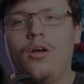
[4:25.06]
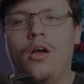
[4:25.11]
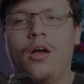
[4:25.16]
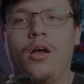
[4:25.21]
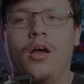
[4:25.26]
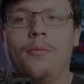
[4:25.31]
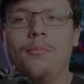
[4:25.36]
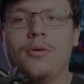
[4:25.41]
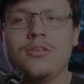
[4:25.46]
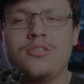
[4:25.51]

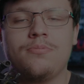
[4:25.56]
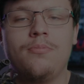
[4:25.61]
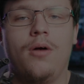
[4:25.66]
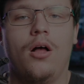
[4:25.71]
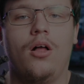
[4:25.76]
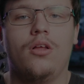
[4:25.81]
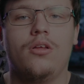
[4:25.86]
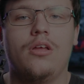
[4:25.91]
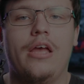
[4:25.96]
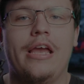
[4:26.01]
a
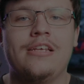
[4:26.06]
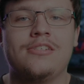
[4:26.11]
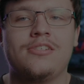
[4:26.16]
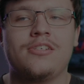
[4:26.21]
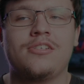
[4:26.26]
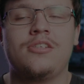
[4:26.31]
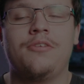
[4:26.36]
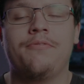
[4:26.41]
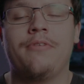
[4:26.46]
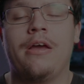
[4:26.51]
small
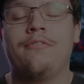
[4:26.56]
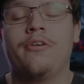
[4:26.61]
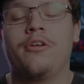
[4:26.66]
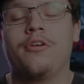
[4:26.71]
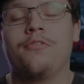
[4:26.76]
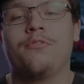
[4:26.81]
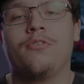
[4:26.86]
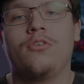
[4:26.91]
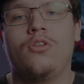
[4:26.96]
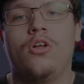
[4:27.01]

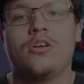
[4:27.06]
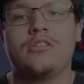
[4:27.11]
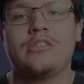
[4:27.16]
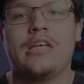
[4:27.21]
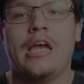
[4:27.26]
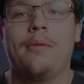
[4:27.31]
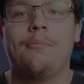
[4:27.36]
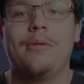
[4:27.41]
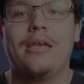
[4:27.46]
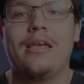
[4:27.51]
A6500 for a long
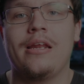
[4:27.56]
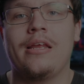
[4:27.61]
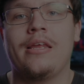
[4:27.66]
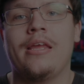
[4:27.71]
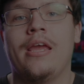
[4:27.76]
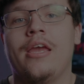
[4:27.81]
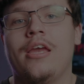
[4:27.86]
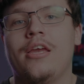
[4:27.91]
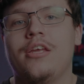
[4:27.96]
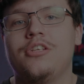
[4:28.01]
time in a
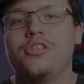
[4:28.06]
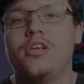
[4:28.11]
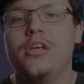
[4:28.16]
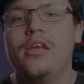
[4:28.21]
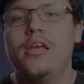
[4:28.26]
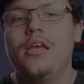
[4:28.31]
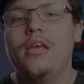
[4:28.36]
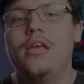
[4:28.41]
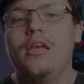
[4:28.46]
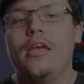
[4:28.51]
cage
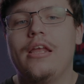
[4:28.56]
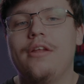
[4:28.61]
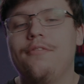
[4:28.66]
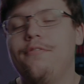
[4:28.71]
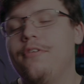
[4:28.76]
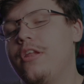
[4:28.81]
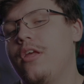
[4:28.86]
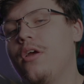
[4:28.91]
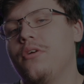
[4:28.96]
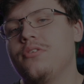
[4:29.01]
in a
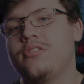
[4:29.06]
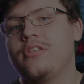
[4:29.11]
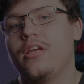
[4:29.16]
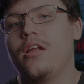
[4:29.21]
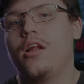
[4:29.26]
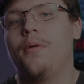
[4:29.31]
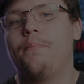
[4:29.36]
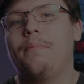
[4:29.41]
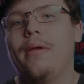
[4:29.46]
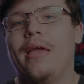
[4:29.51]
video
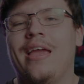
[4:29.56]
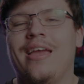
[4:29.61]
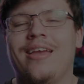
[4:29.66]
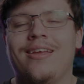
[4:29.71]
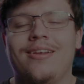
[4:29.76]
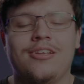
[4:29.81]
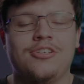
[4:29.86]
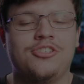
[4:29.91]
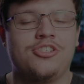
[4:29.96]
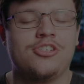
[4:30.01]
setup,
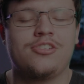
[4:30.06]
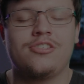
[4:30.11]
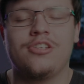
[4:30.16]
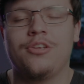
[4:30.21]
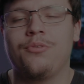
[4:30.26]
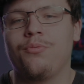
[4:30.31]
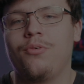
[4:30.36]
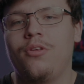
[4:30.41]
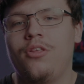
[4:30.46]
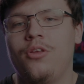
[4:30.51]
and it just
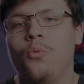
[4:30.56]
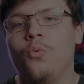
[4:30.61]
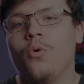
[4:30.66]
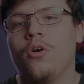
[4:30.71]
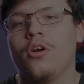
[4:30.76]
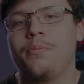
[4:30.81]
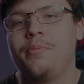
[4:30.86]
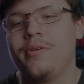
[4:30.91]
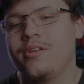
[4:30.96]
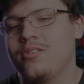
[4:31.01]
didn't really
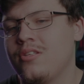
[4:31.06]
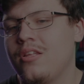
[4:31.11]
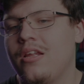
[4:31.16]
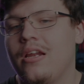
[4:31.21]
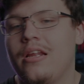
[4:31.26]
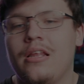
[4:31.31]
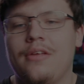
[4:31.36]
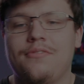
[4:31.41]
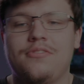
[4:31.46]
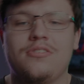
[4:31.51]
work because then
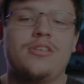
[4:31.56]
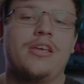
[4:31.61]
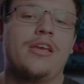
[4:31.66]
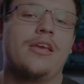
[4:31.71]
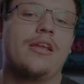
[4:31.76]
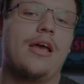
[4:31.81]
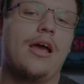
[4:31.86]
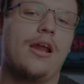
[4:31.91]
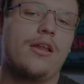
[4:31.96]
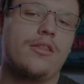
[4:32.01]
I'd have to take
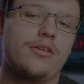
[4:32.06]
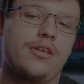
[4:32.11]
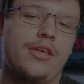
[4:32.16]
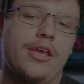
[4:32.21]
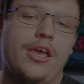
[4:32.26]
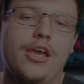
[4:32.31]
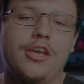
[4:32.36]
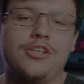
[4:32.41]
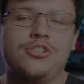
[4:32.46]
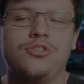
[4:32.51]
it out of the
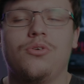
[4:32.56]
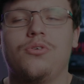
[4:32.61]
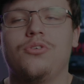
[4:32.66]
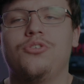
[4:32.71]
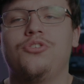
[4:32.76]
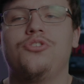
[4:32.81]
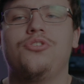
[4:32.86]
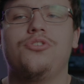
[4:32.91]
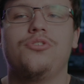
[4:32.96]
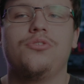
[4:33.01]
cage in
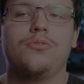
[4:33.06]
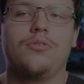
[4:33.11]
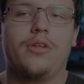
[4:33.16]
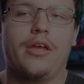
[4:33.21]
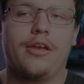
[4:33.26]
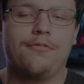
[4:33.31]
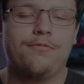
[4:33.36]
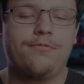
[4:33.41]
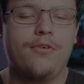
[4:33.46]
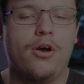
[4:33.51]
order to do
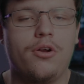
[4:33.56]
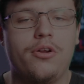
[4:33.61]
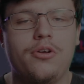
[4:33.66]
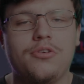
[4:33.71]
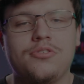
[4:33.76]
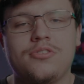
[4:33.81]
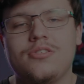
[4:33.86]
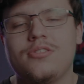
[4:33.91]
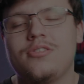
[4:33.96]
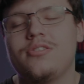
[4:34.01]
like
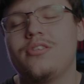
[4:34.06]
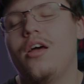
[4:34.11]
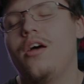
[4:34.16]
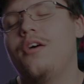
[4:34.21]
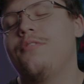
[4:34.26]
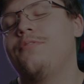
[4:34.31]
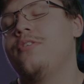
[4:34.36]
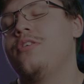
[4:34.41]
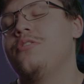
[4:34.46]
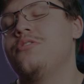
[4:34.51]
photos and
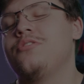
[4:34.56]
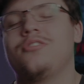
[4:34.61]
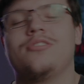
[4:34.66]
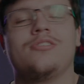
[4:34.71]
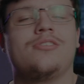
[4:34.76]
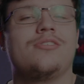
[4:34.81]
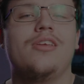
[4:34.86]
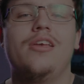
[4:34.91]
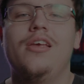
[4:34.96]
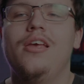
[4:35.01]
stuff, and it was
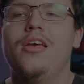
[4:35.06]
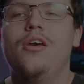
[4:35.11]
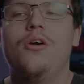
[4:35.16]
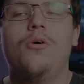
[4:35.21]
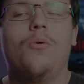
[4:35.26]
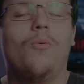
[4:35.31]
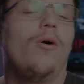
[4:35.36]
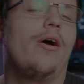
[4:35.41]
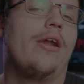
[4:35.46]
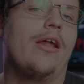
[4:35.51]
just
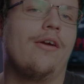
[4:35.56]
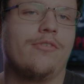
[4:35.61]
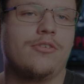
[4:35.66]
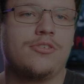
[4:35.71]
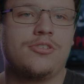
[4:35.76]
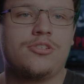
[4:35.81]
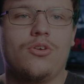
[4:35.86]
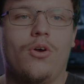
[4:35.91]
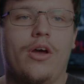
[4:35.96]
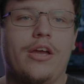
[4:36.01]
whatever.
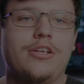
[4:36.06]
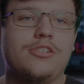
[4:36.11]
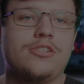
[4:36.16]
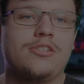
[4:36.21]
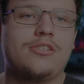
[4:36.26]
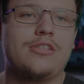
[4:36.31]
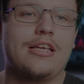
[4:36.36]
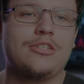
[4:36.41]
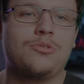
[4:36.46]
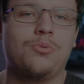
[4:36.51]
So
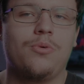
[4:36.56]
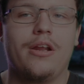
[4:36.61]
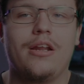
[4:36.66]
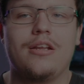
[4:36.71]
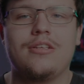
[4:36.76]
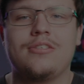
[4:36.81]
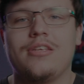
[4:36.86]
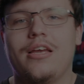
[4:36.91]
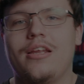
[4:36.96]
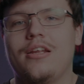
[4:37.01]
that's when I
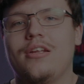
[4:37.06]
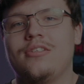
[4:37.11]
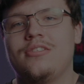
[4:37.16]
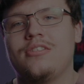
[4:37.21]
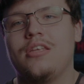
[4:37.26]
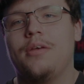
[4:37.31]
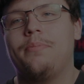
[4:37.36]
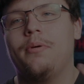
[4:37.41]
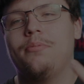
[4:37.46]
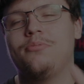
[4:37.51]
decided to
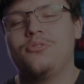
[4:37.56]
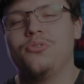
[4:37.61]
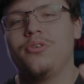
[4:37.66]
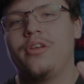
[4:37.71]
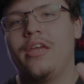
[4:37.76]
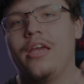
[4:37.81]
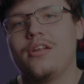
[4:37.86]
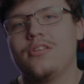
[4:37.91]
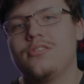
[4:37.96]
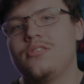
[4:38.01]
step up to a
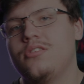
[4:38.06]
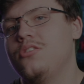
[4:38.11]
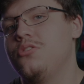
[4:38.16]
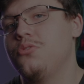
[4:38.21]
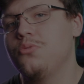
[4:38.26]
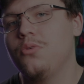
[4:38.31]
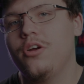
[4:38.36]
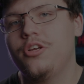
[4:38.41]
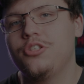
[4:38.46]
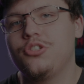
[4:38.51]
Canon
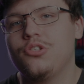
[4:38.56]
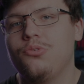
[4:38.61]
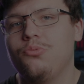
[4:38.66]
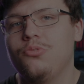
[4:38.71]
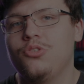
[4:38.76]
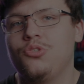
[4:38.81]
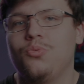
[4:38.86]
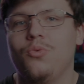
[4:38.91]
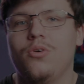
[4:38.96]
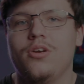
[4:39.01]
C200,
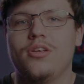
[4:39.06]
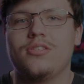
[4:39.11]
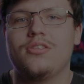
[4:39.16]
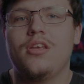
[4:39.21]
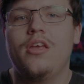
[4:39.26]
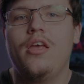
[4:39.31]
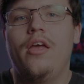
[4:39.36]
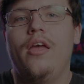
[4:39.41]
which was